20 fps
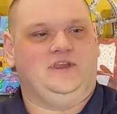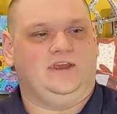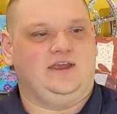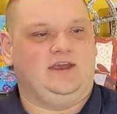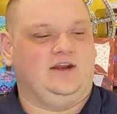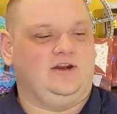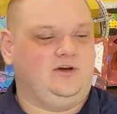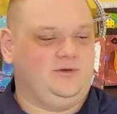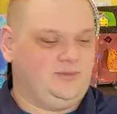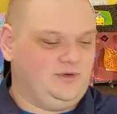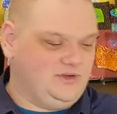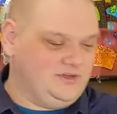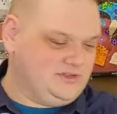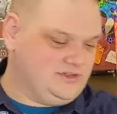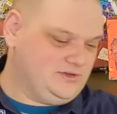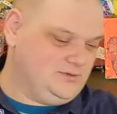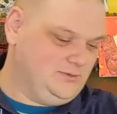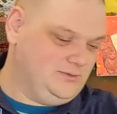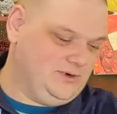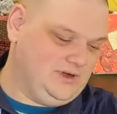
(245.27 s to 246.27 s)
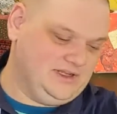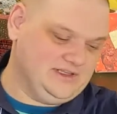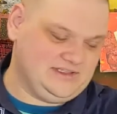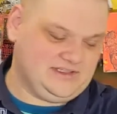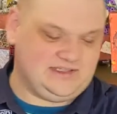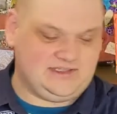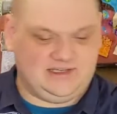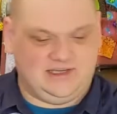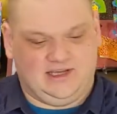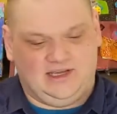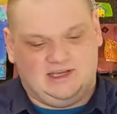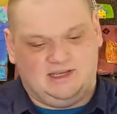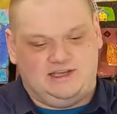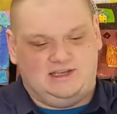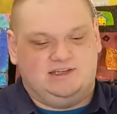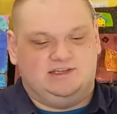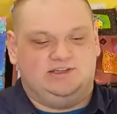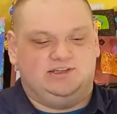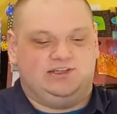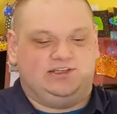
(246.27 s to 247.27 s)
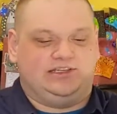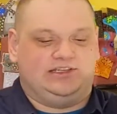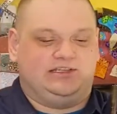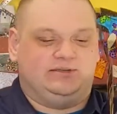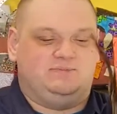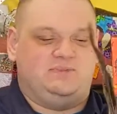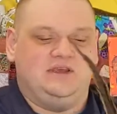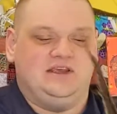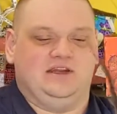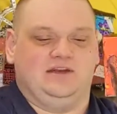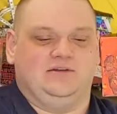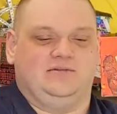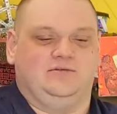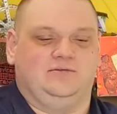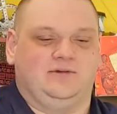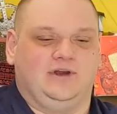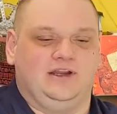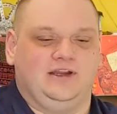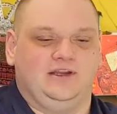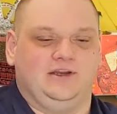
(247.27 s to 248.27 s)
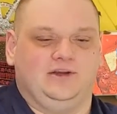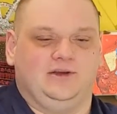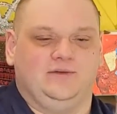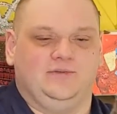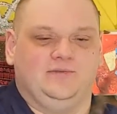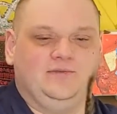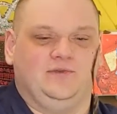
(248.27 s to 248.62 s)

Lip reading: It almost wants to just spin right here.